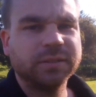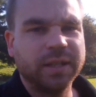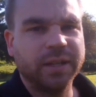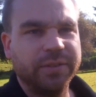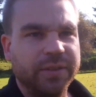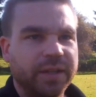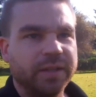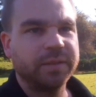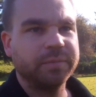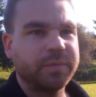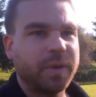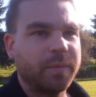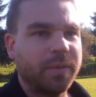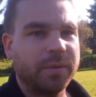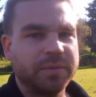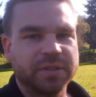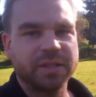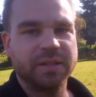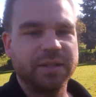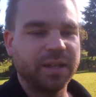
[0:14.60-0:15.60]
And then my
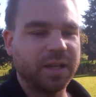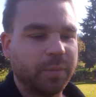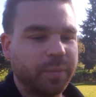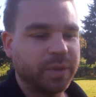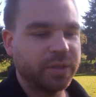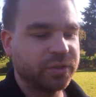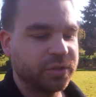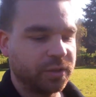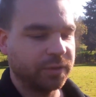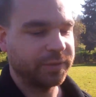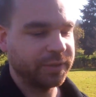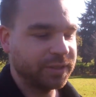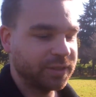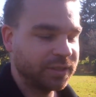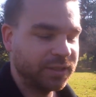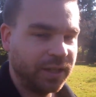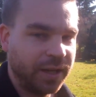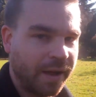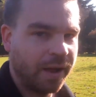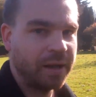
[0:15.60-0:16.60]
mom's gonna take a picture of
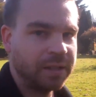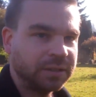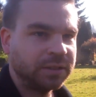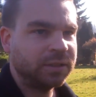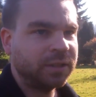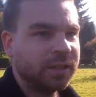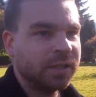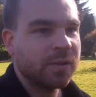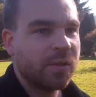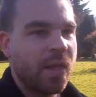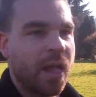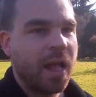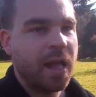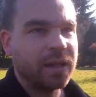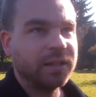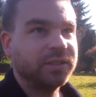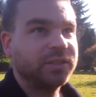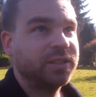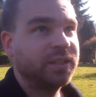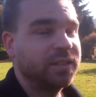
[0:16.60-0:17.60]
us
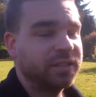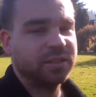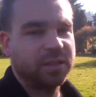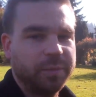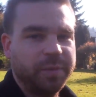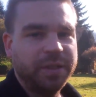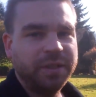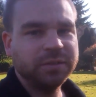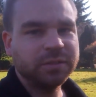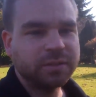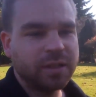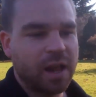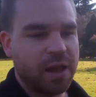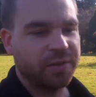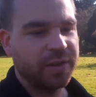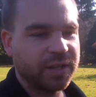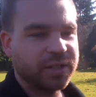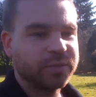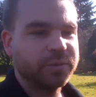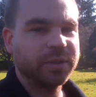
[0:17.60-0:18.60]
and send it to me,
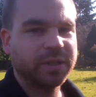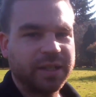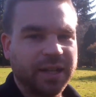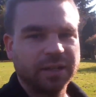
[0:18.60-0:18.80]
and that's what